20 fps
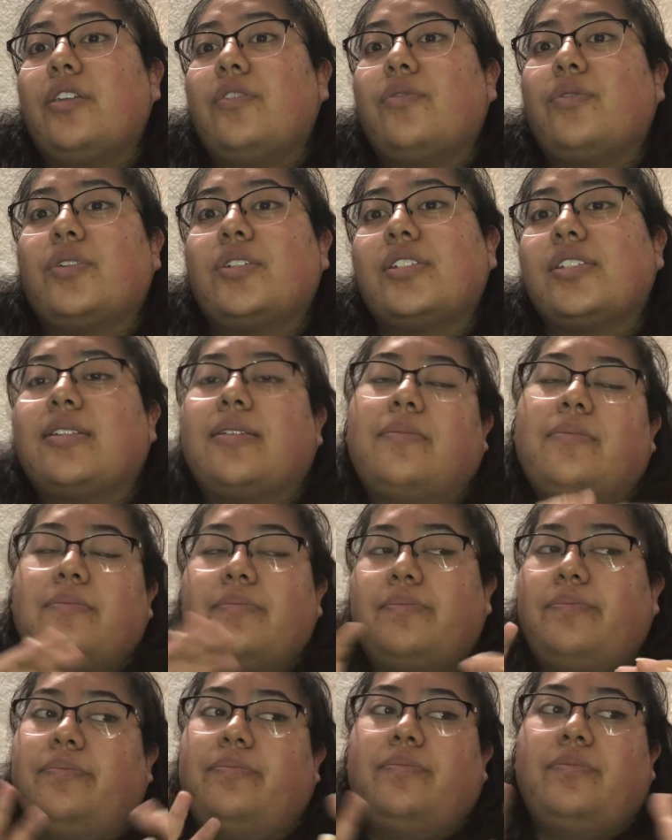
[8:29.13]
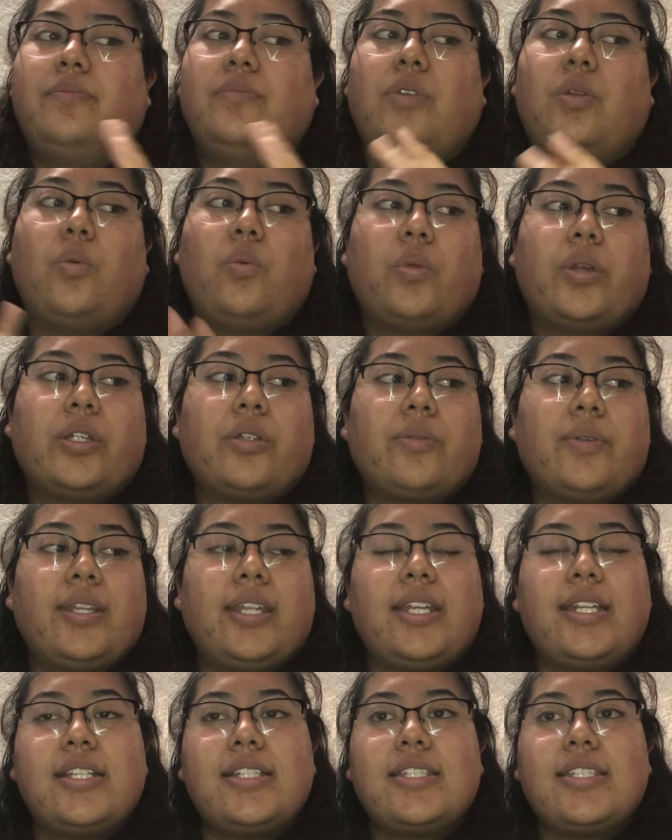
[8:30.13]
for some work
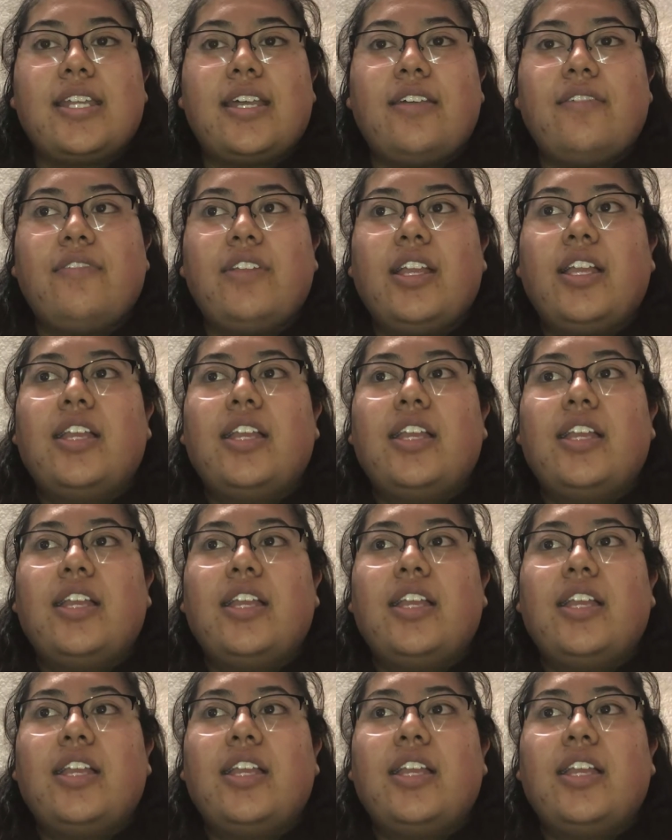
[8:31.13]
related stuff.